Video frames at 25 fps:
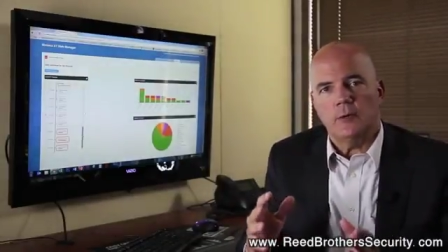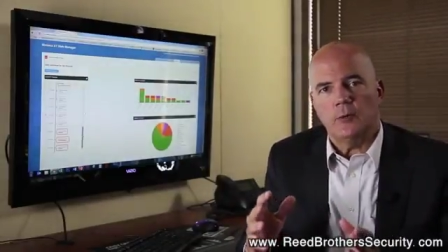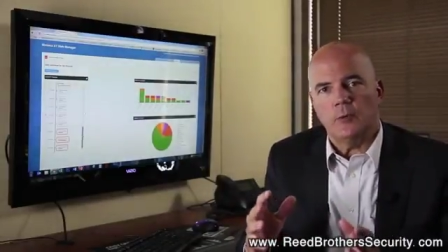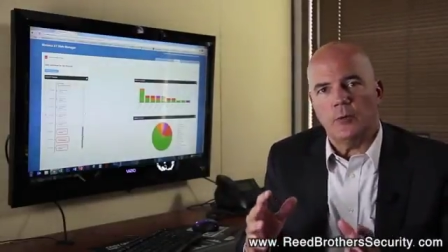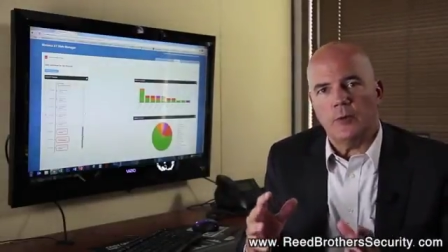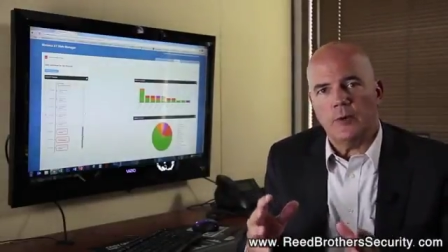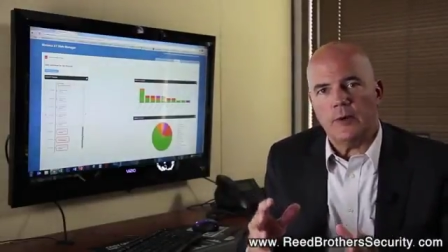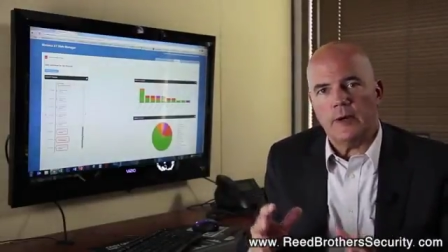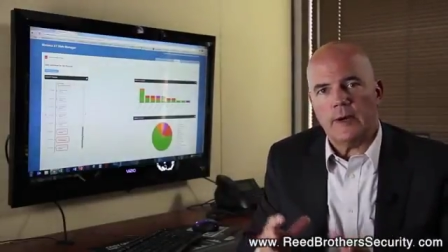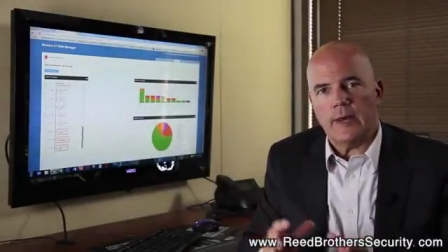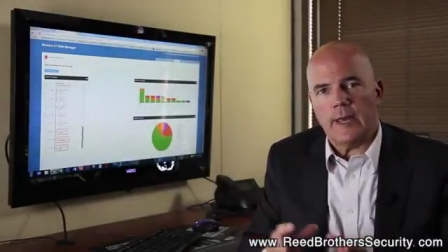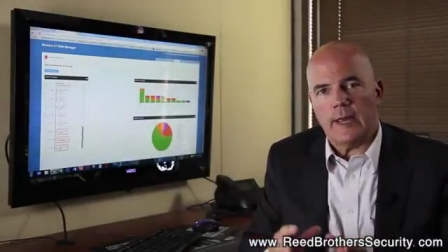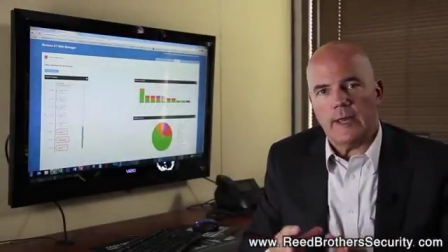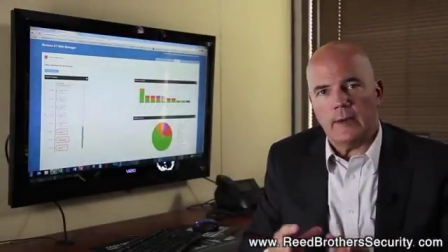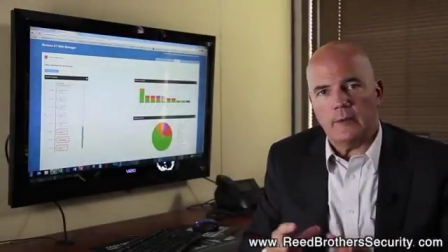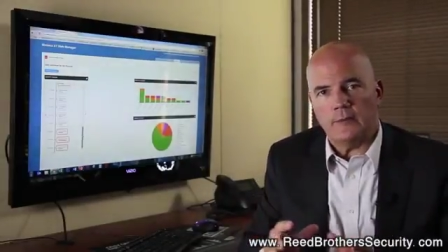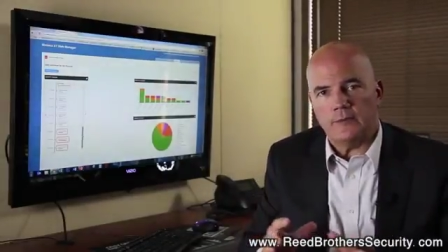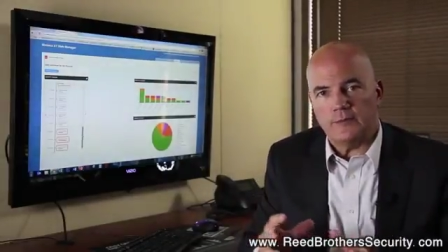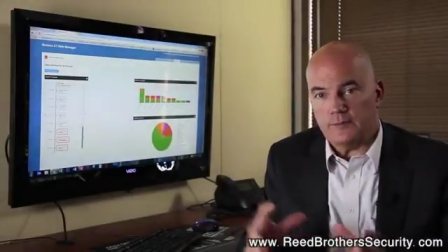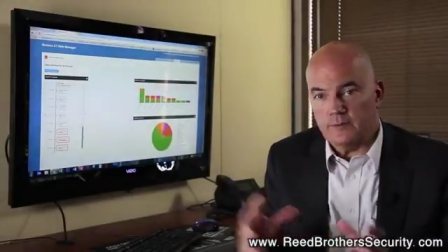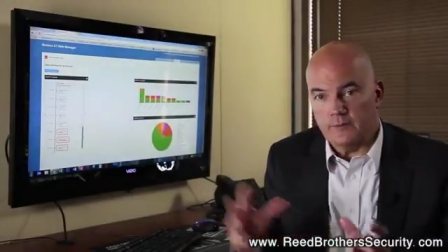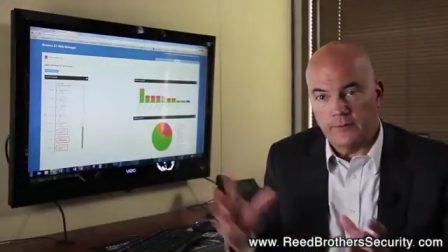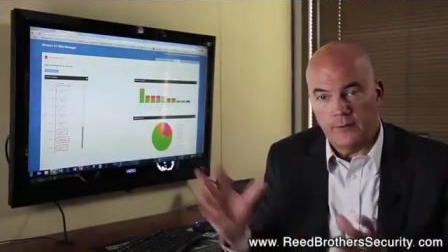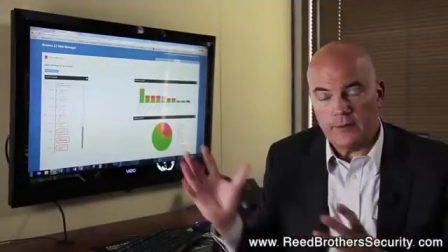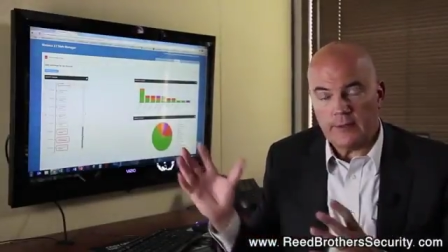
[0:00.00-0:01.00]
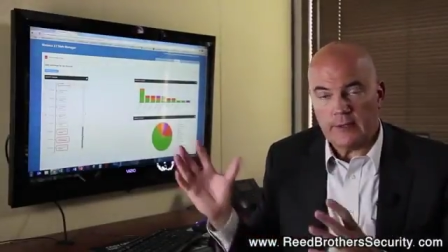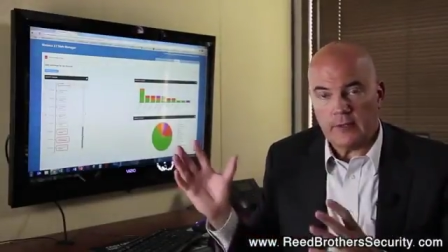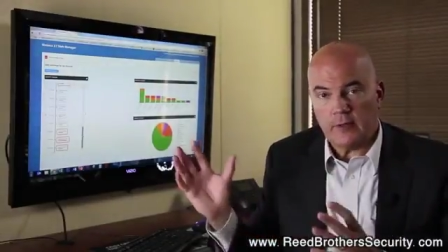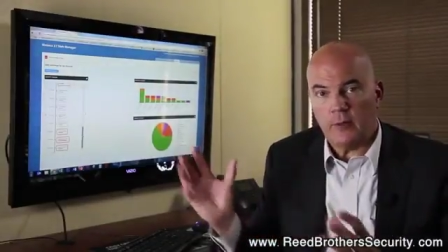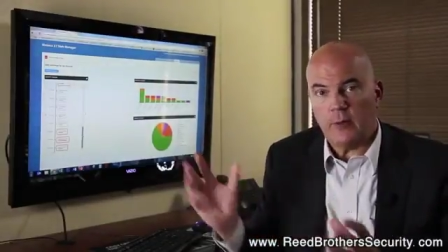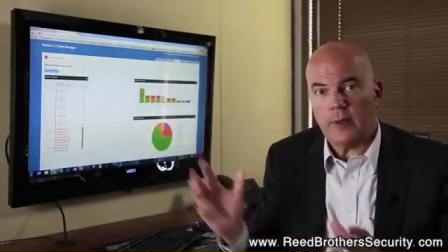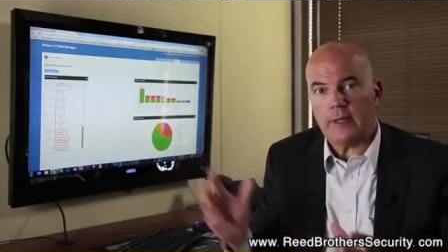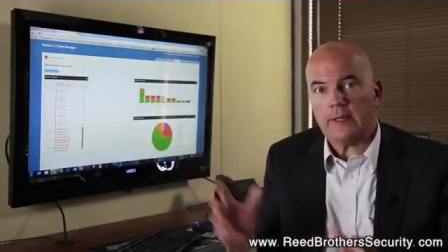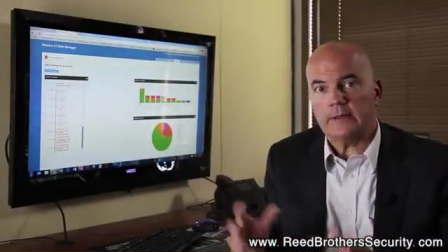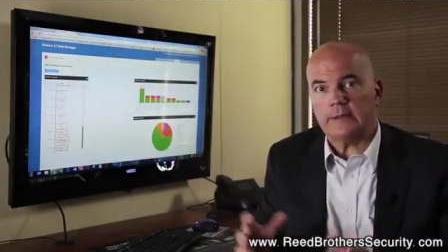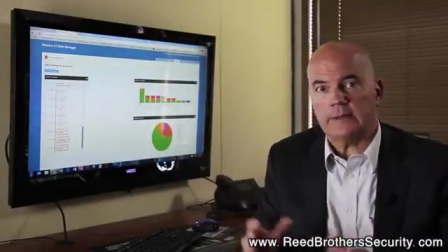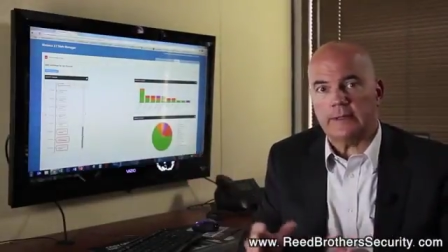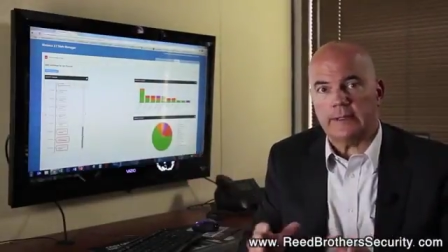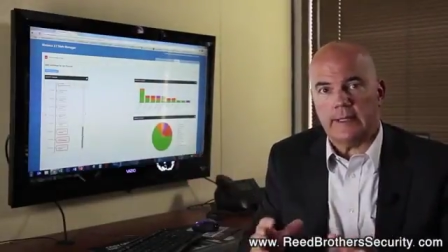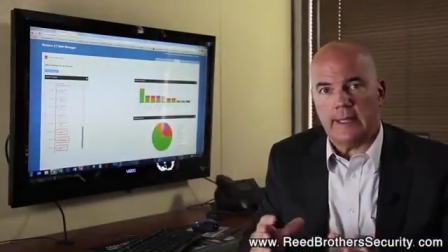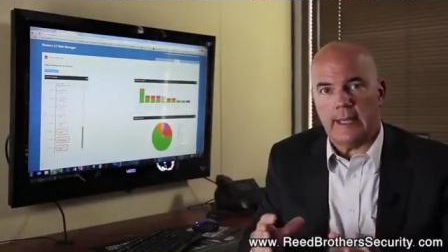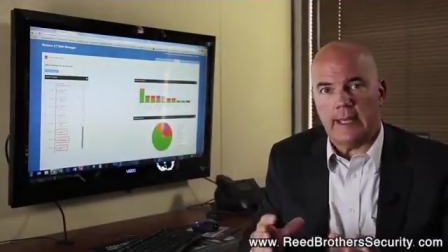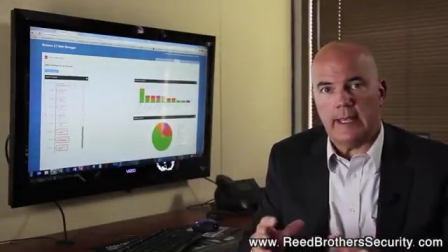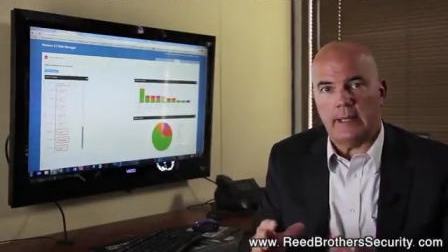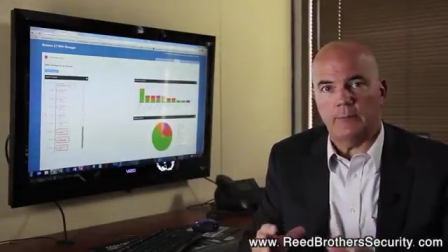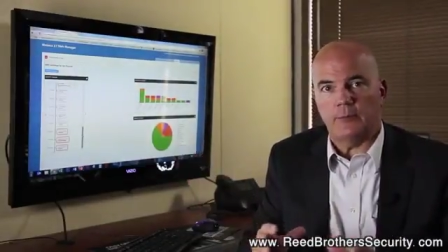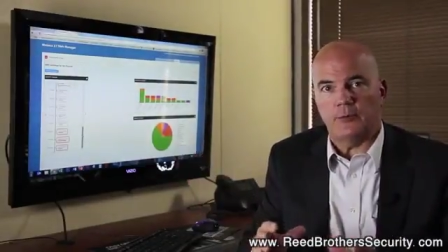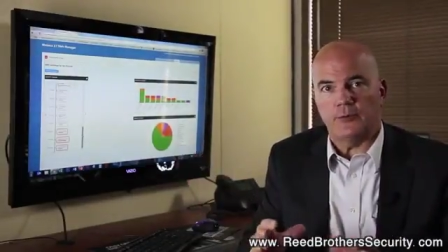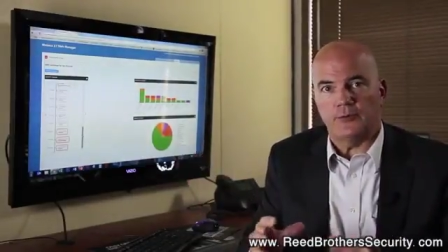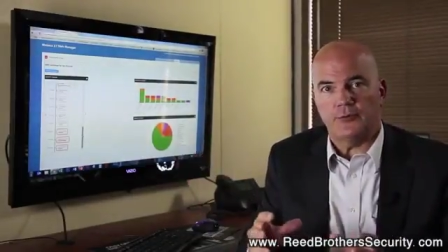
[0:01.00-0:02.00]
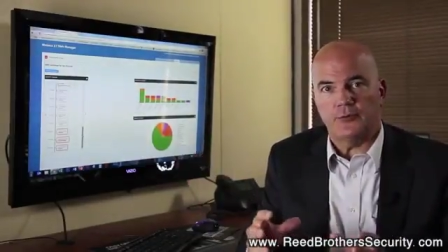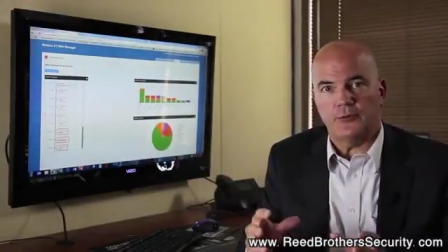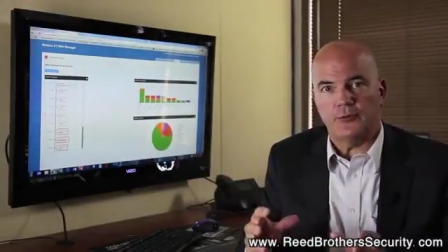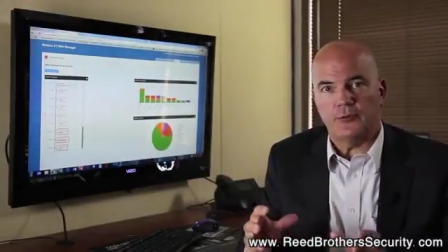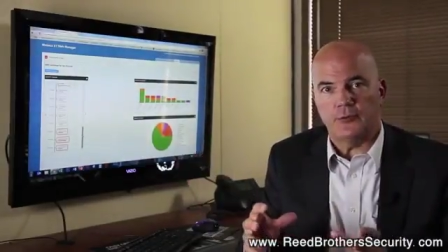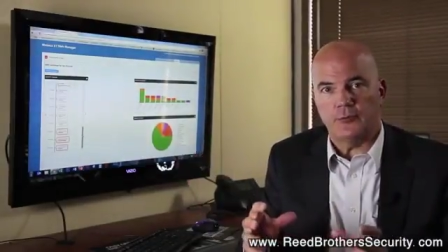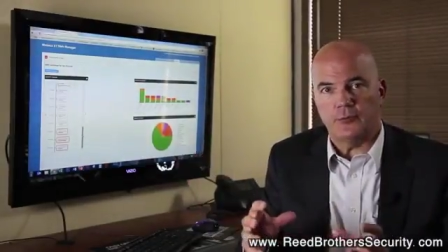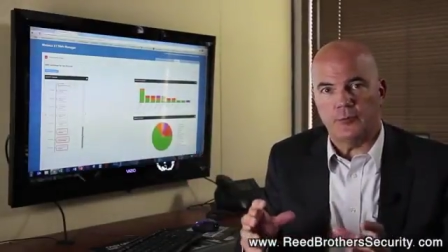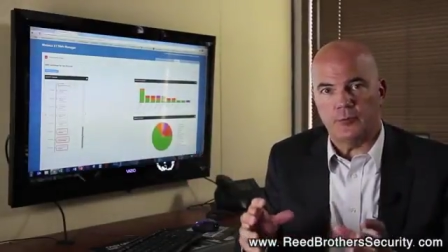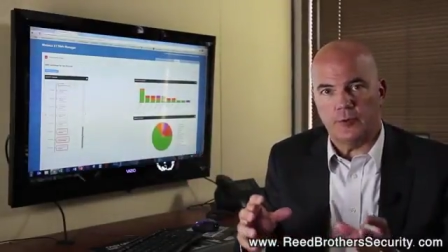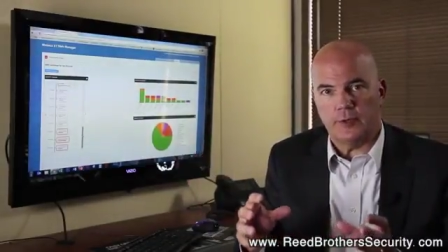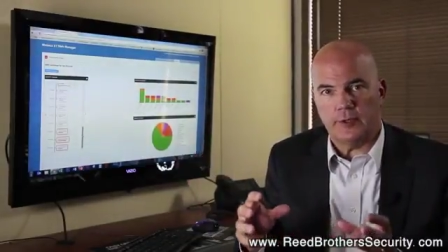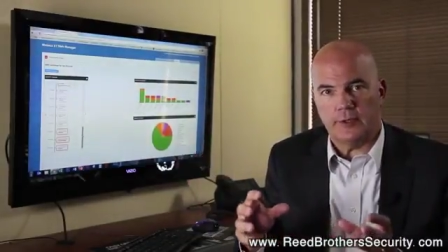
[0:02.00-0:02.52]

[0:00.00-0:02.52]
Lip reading: we're very quickly able to